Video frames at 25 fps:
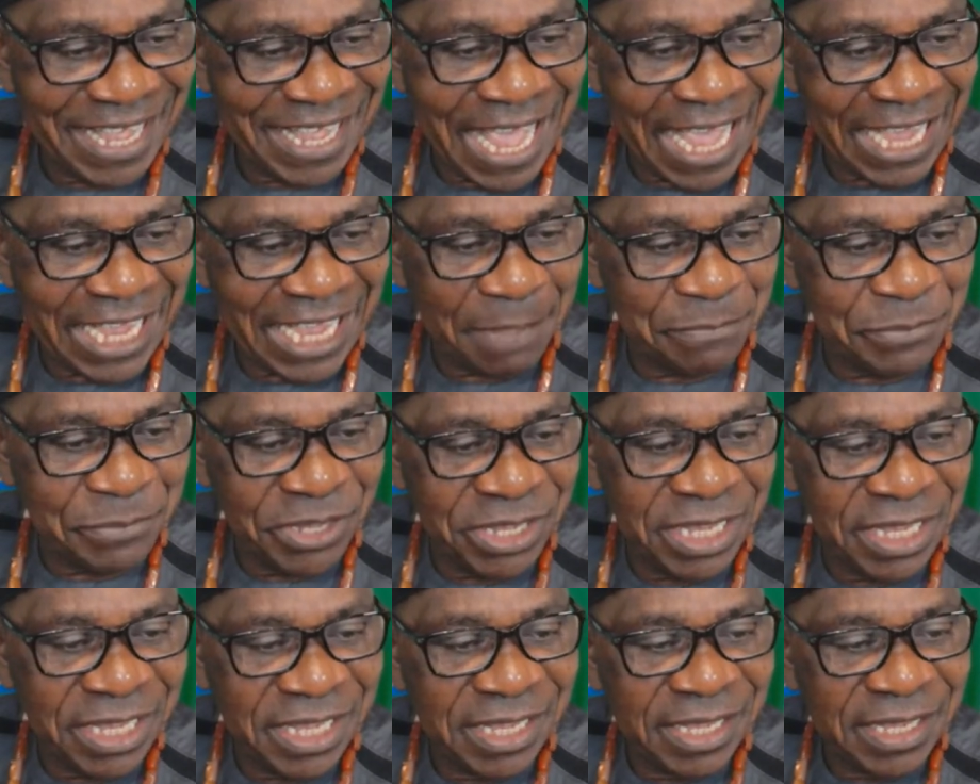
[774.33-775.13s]

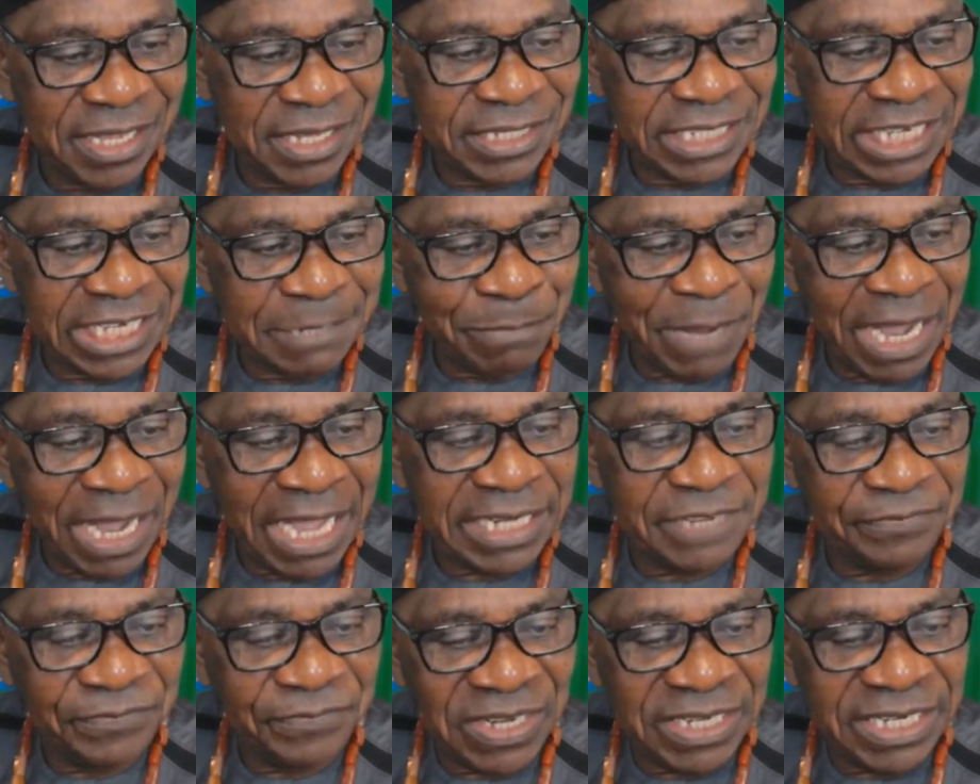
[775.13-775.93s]
Agabi, did my
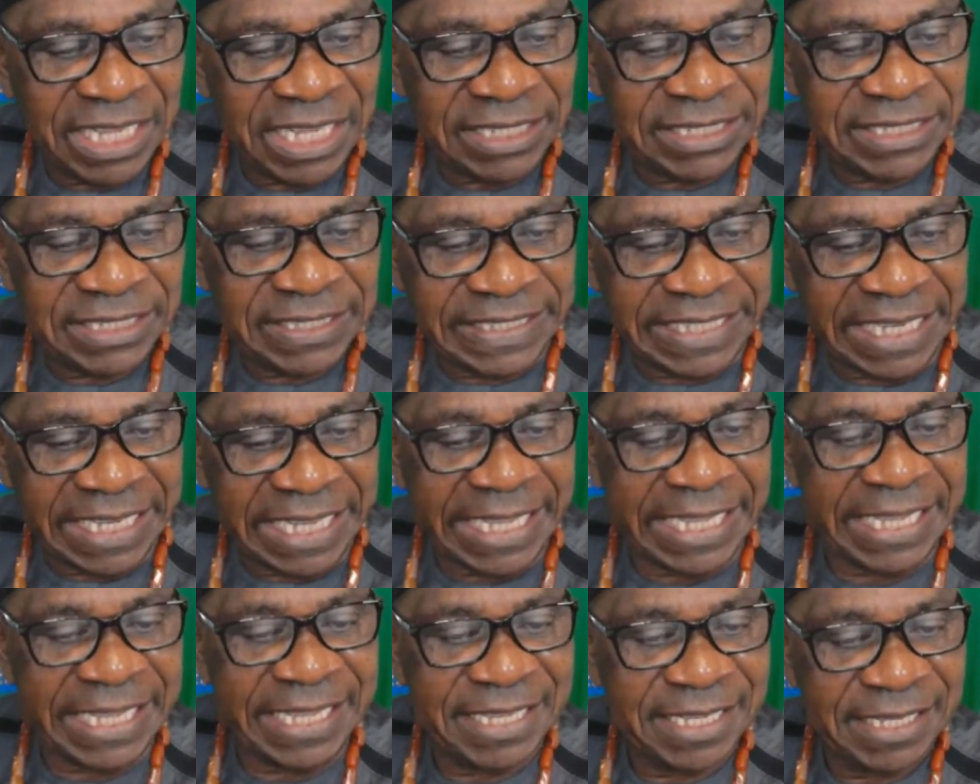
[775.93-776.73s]
defendant
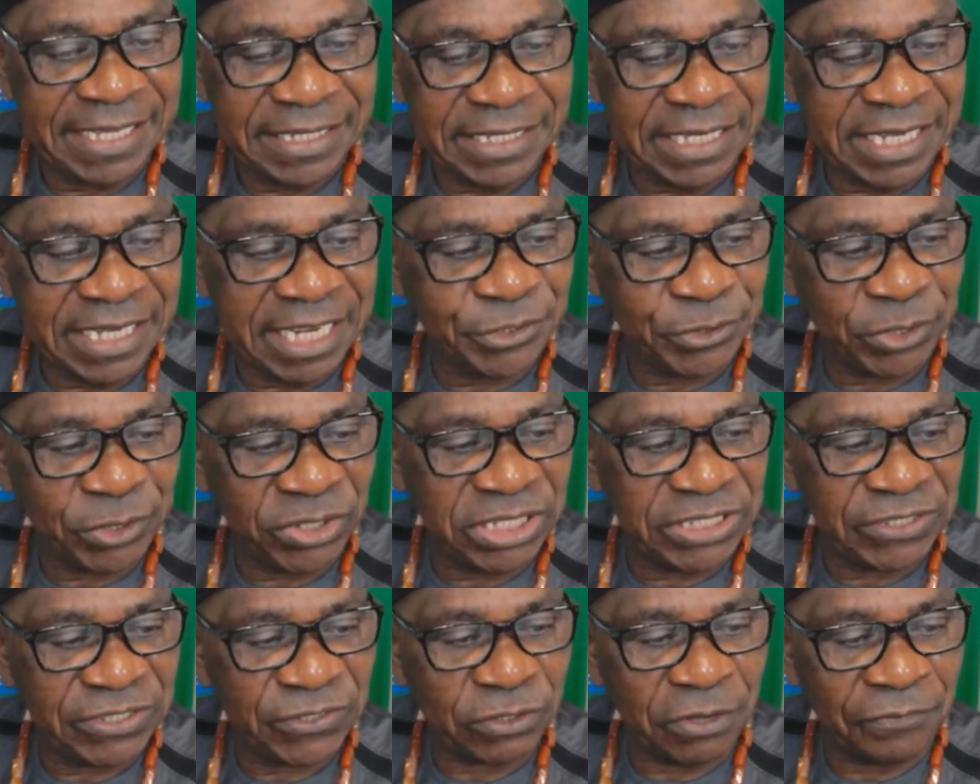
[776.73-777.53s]
say the nation
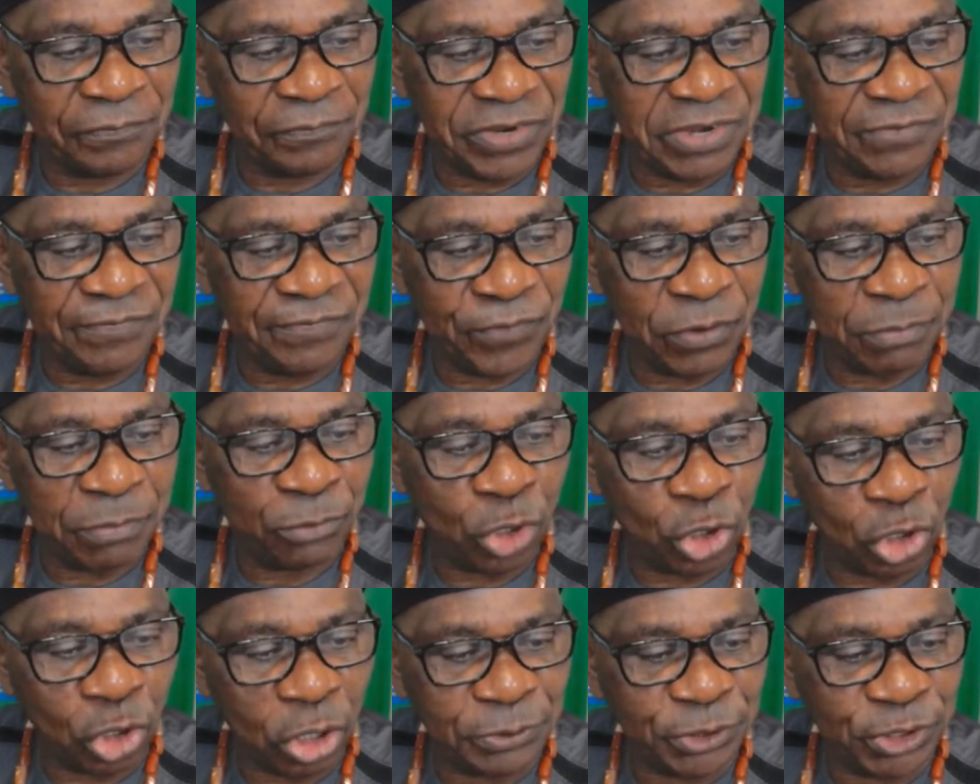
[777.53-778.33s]
is suffering from
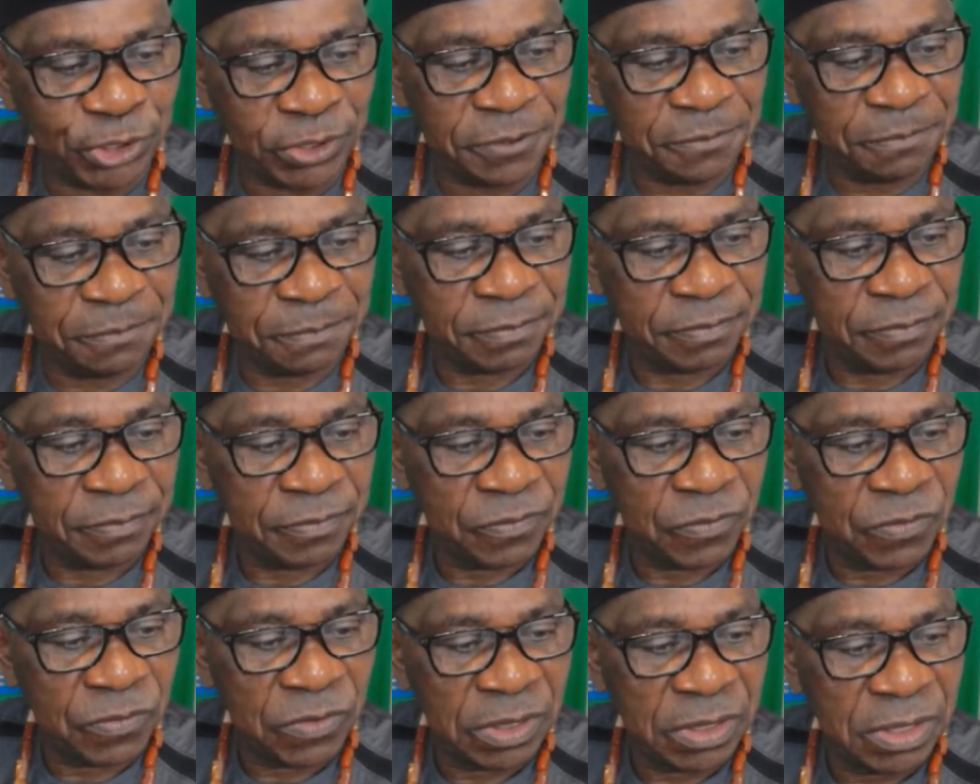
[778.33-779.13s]
corruption?
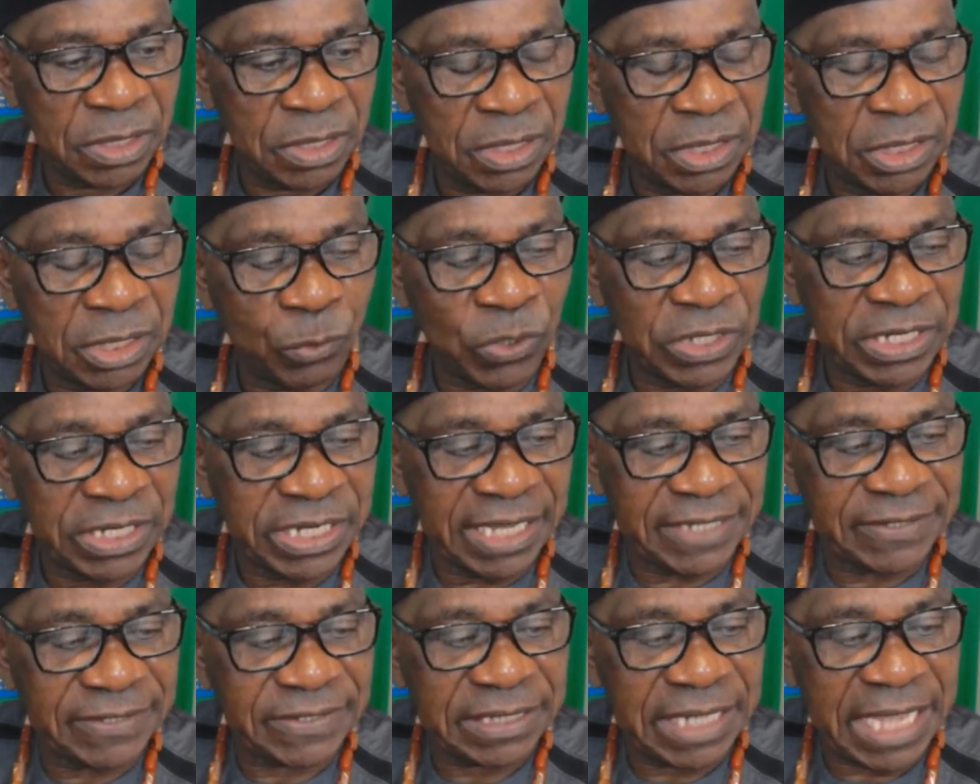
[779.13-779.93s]

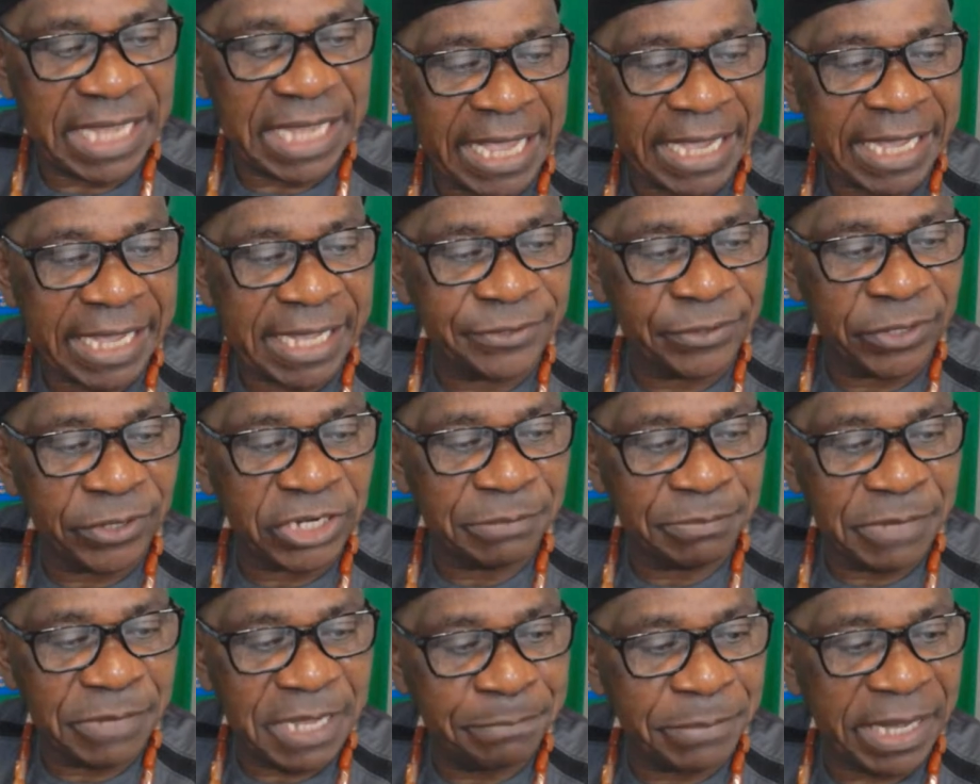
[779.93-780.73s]
Witness, cannot
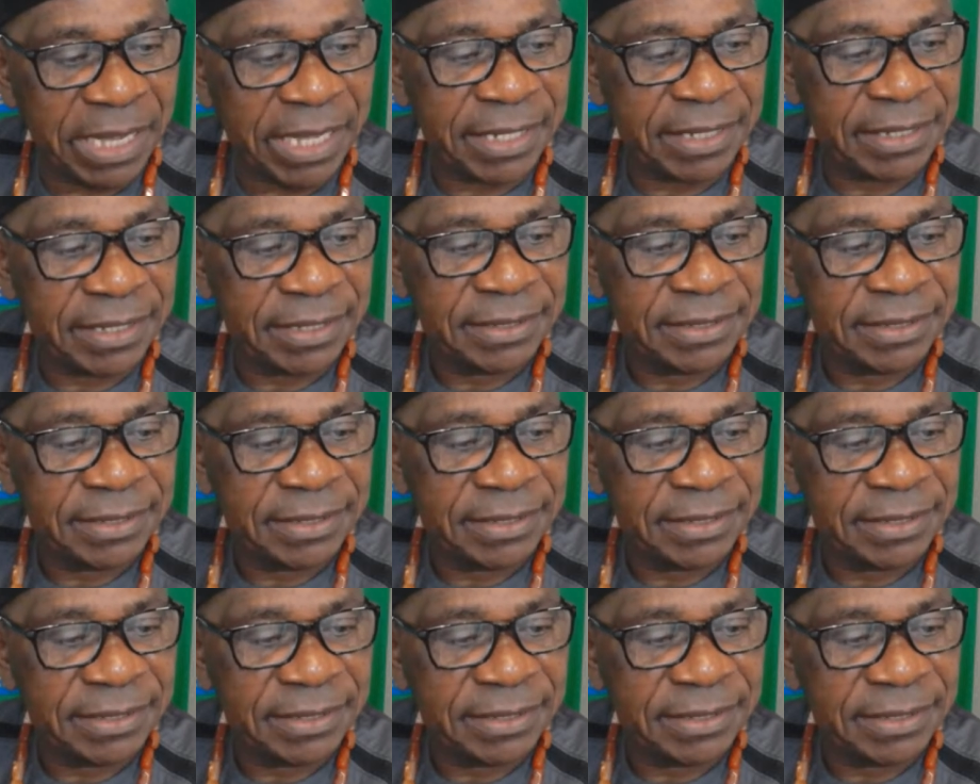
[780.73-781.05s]
remember.